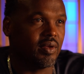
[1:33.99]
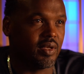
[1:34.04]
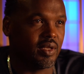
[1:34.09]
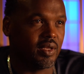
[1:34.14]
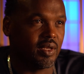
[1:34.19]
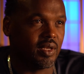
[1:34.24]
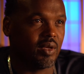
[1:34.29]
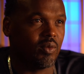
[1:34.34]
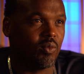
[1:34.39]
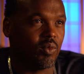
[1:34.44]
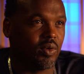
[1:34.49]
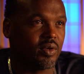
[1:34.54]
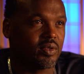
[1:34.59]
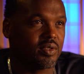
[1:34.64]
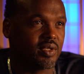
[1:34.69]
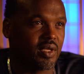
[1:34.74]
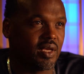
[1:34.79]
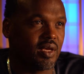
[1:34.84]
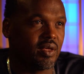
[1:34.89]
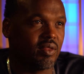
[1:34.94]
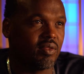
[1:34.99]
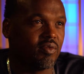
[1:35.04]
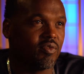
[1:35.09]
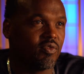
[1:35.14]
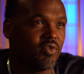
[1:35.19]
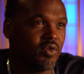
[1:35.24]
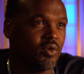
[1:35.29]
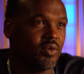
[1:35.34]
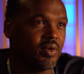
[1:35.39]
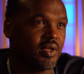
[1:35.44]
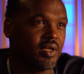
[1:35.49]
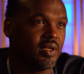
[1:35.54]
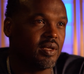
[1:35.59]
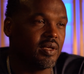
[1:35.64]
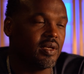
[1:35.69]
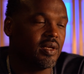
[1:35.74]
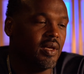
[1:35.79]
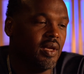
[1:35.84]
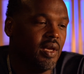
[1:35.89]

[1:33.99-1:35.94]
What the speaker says: and then they work together fluidly.